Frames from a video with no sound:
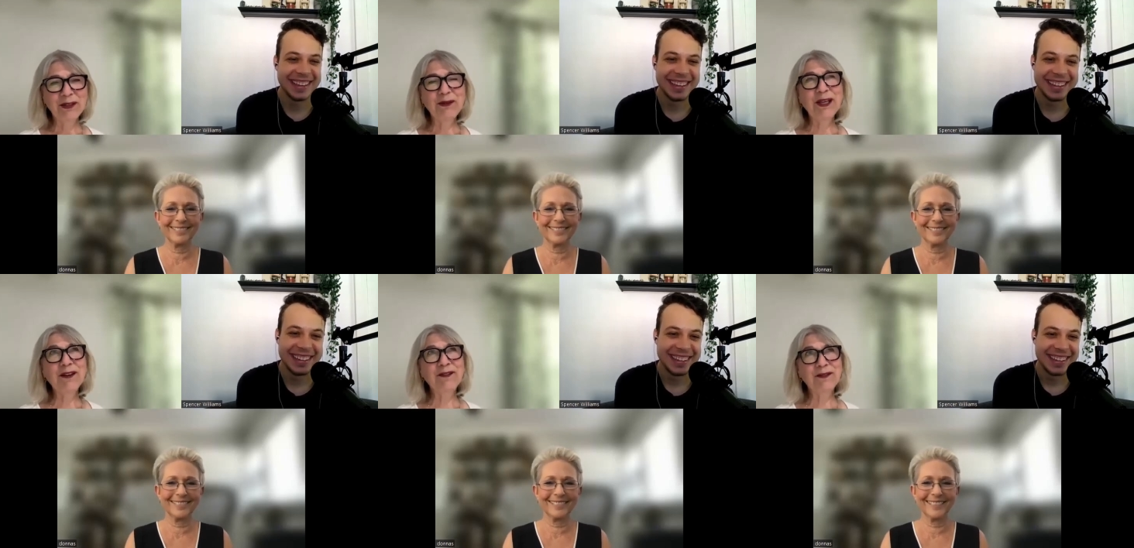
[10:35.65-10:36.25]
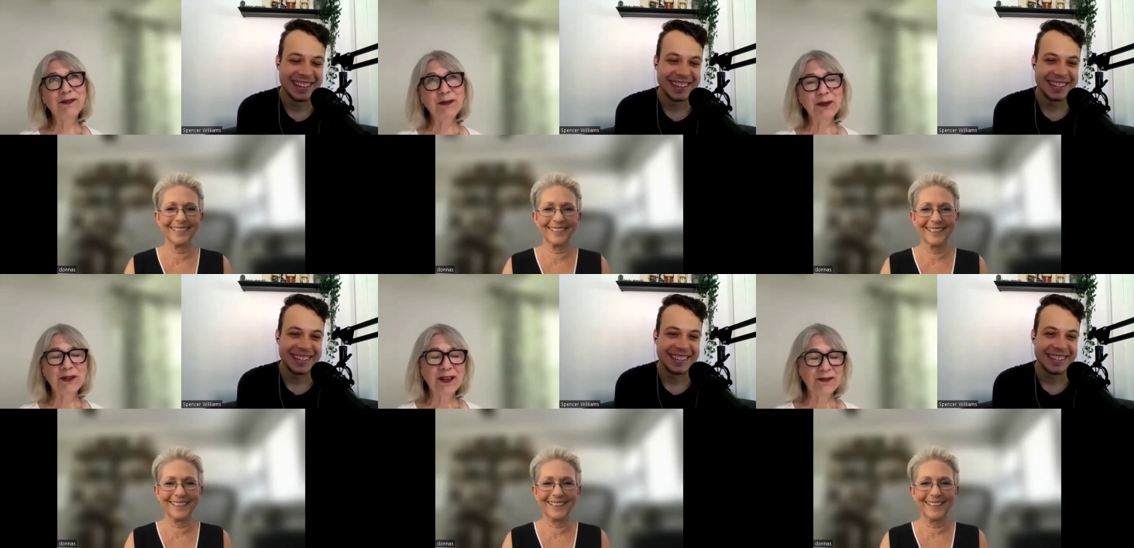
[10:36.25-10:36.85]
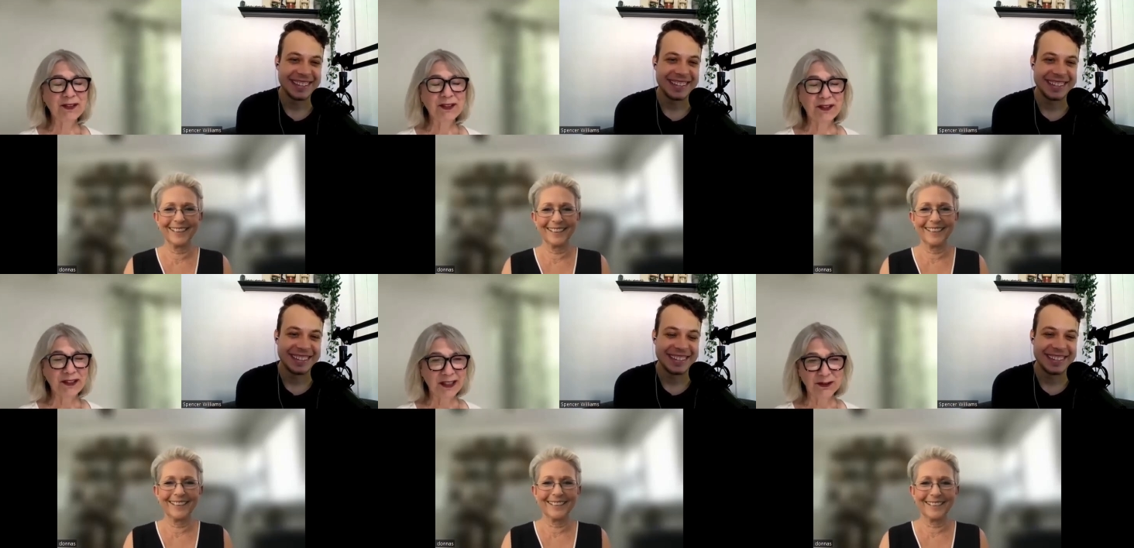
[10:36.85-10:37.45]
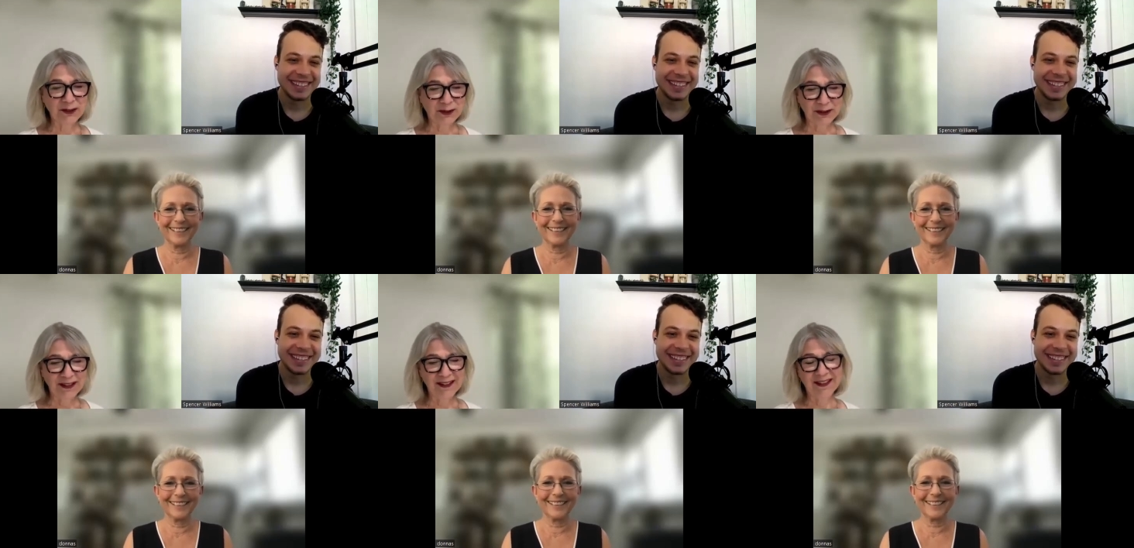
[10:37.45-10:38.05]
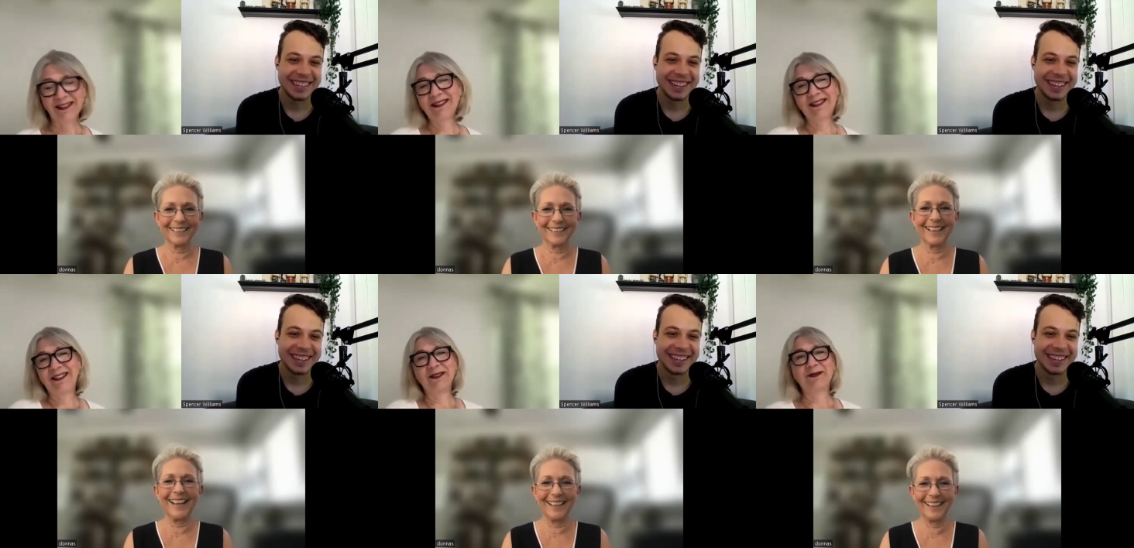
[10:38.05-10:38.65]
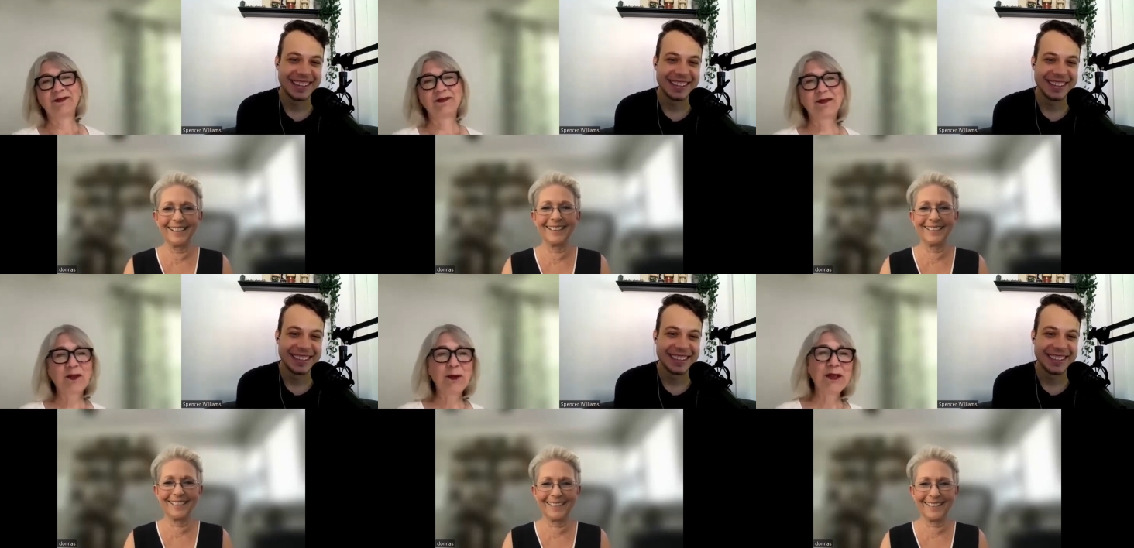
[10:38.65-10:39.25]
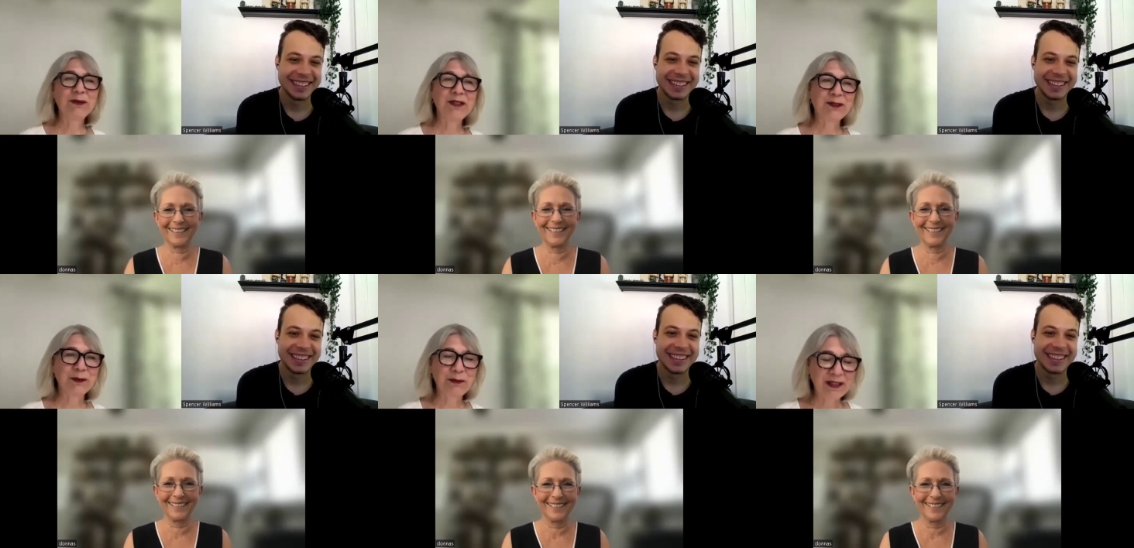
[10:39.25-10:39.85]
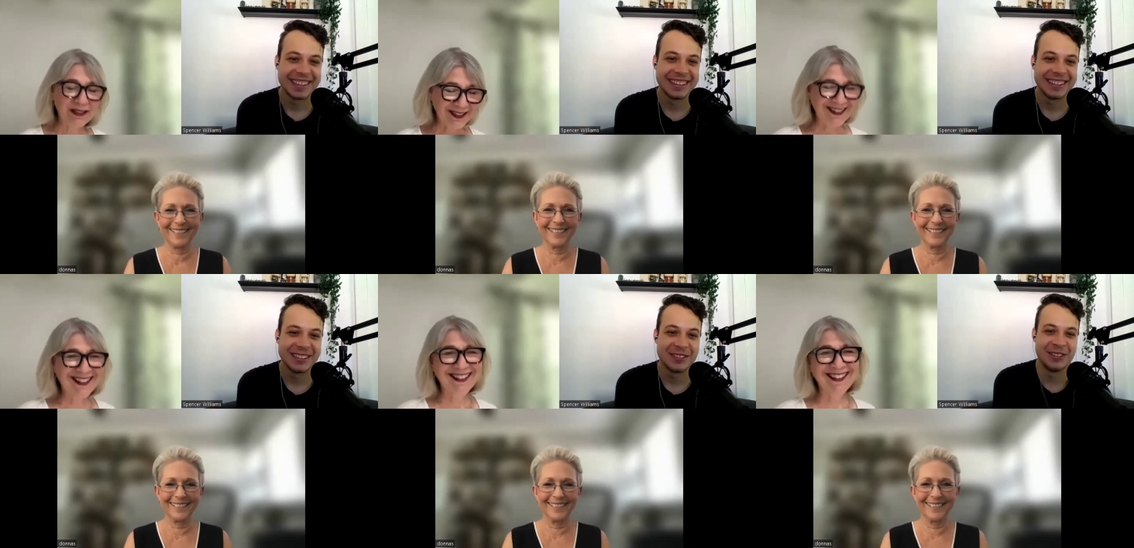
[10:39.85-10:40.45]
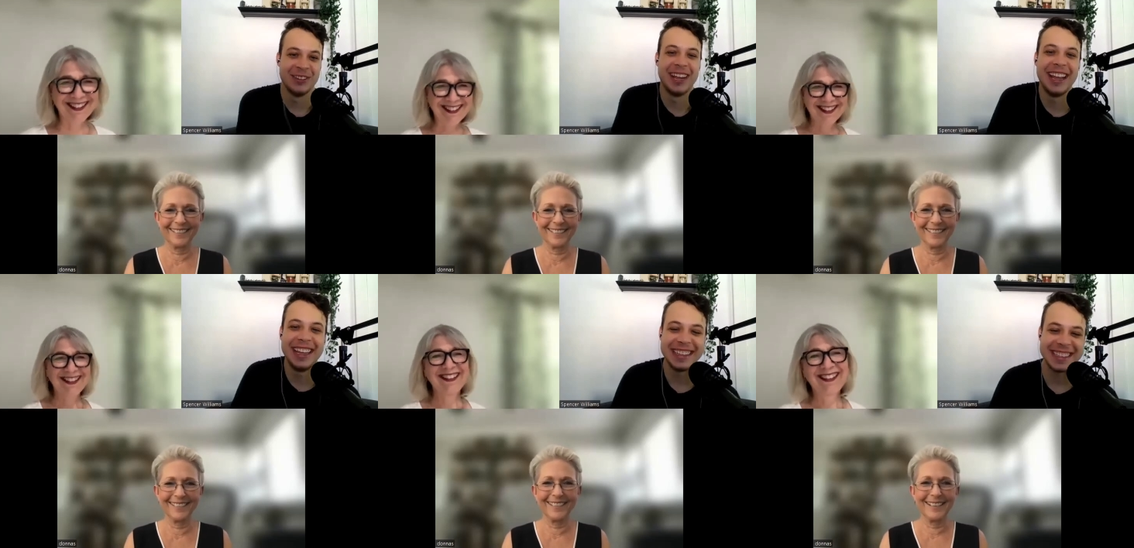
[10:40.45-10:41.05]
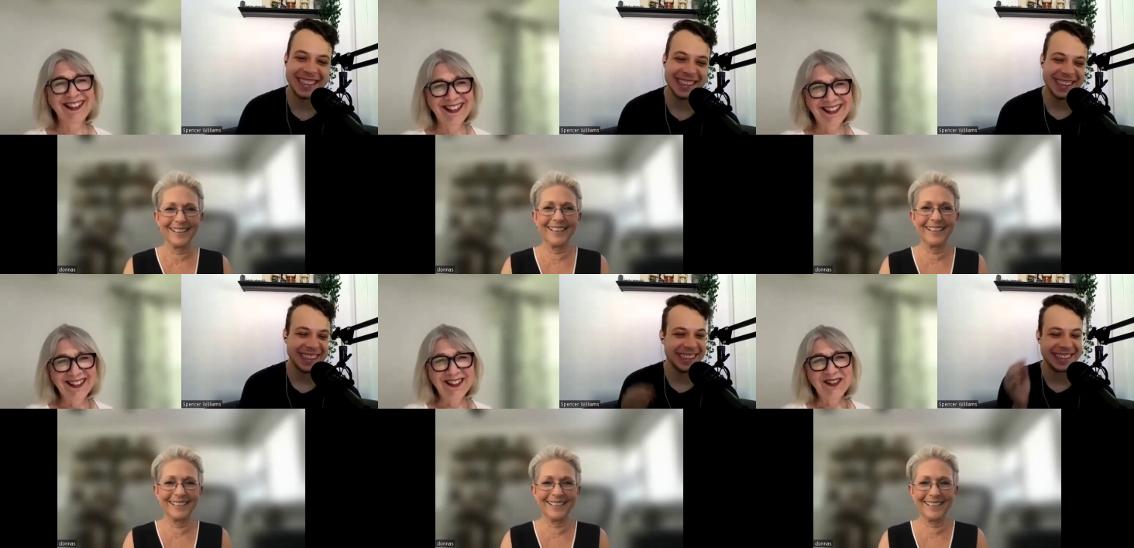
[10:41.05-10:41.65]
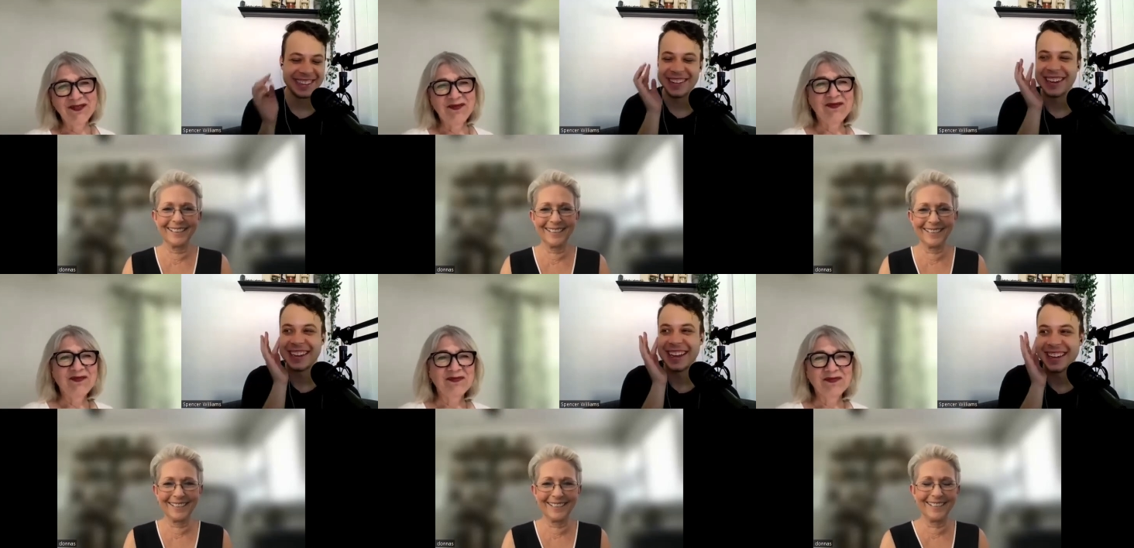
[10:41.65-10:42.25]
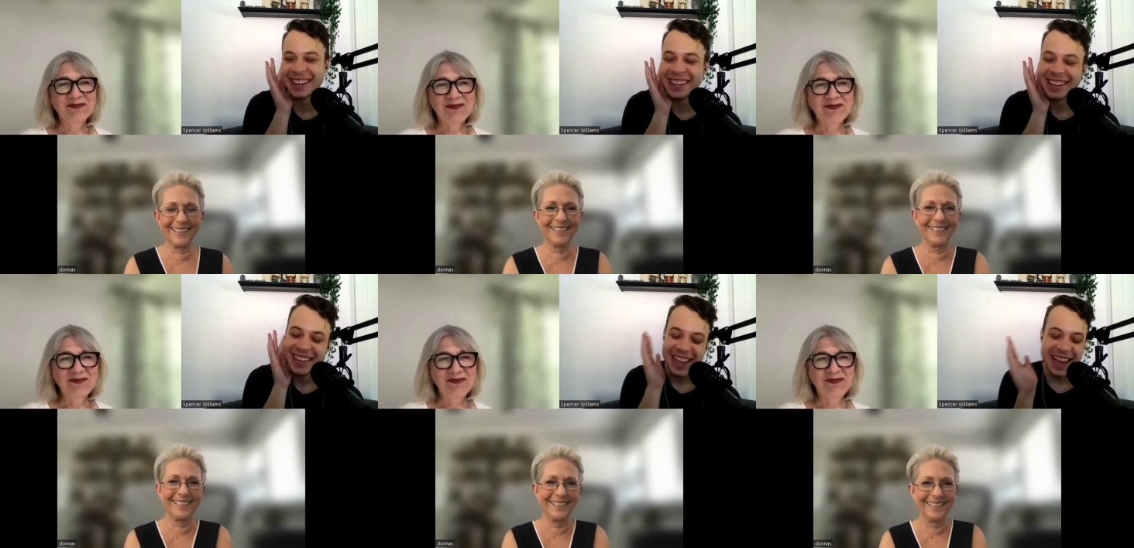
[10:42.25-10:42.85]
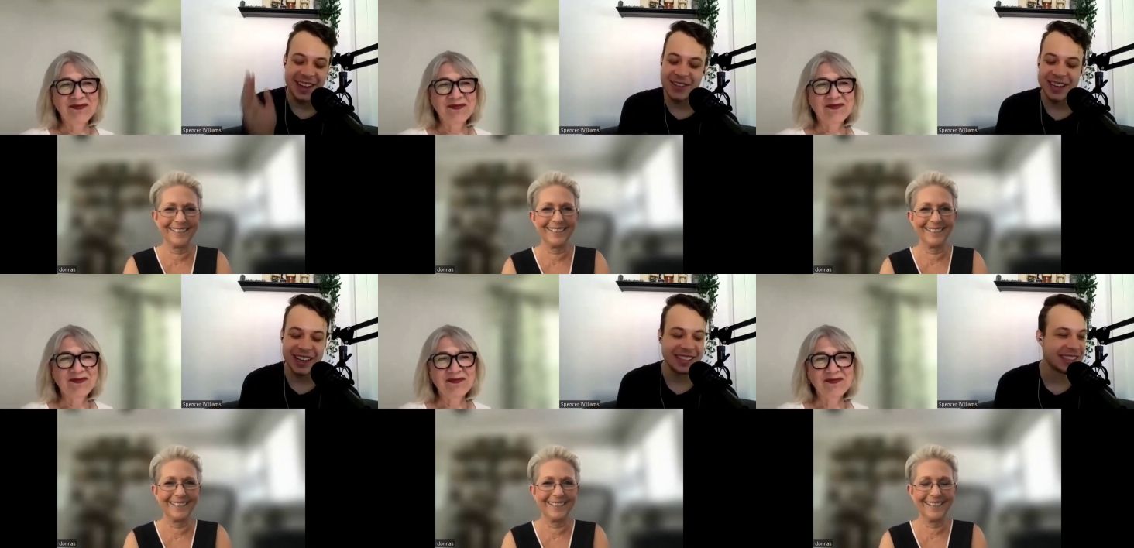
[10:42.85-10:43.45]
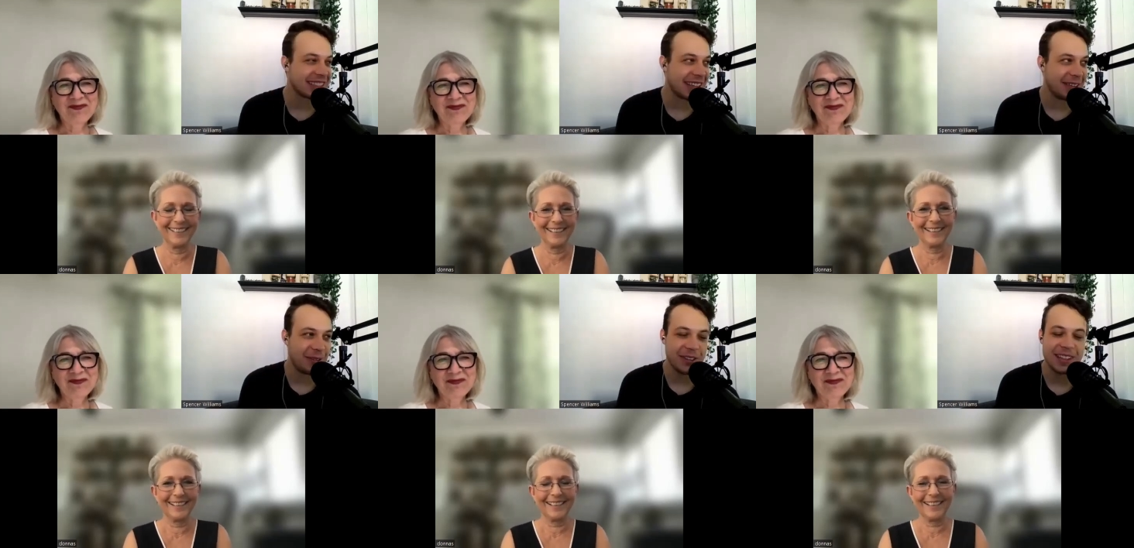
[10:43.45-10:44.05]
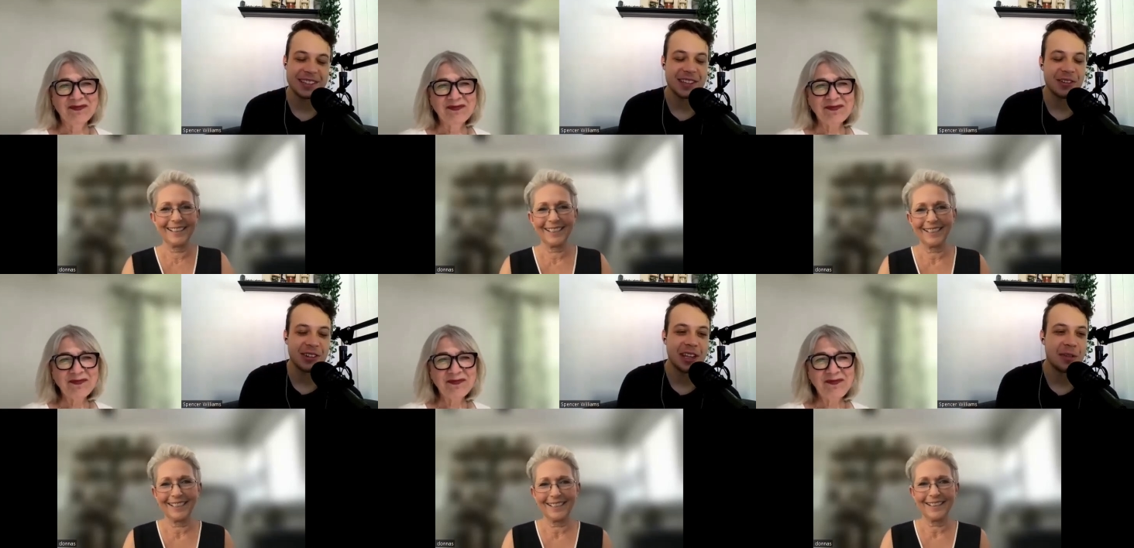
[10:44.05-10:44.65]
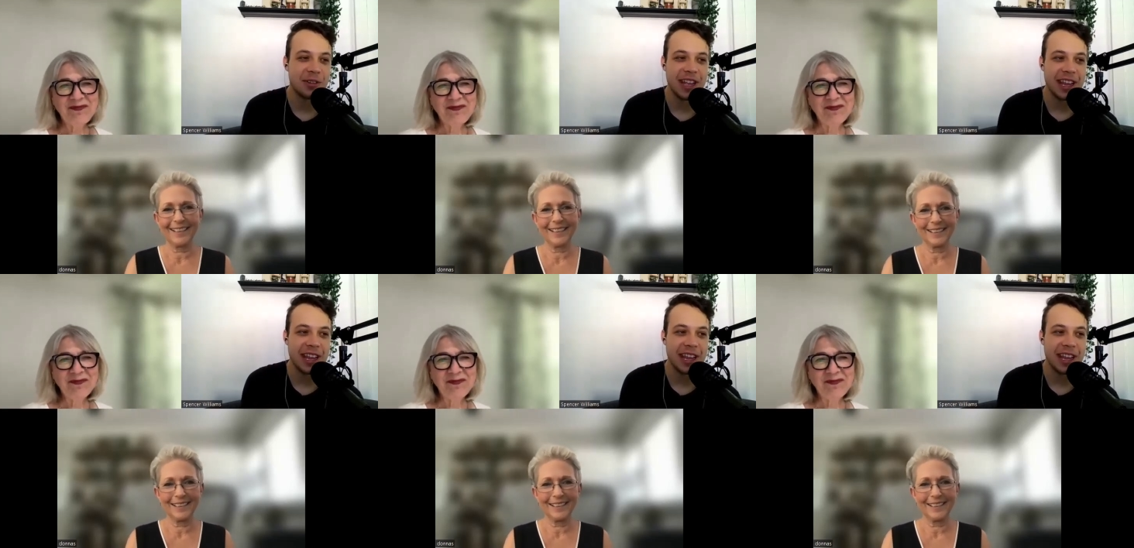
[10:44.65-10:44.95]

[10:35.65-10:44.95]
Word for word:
Speaker 1: we have we both have starting out stories that you know we don't need to repeat.
Speaker 2: right. no, I get it. And I mean, I just I feel that's so relatable.